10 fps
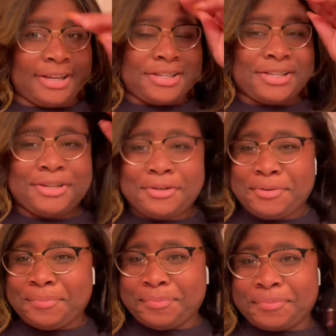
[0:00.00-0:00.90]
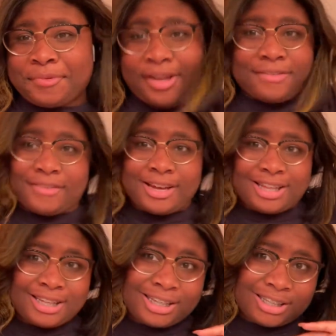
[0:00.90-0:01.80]
so I
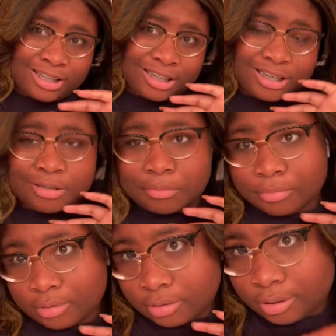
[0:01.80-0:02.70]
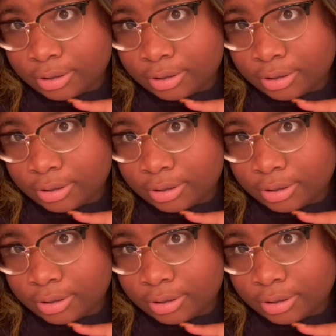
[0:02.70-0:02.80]
finally dyed my